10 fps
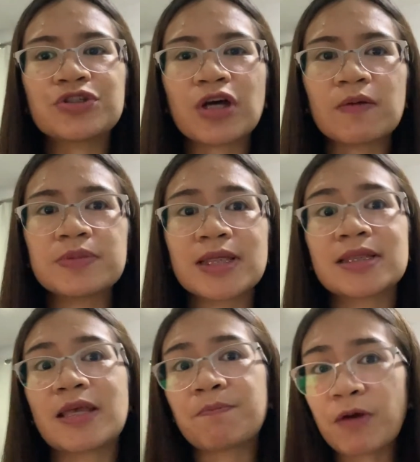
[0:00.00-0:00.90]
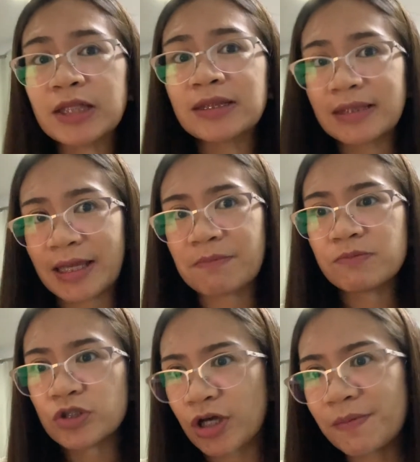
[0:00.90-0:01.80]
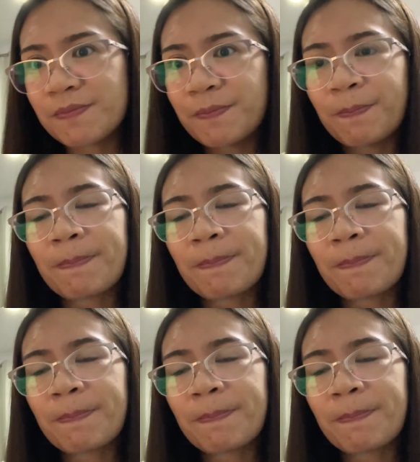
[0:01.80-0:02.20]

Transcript: jobs as a part-time job,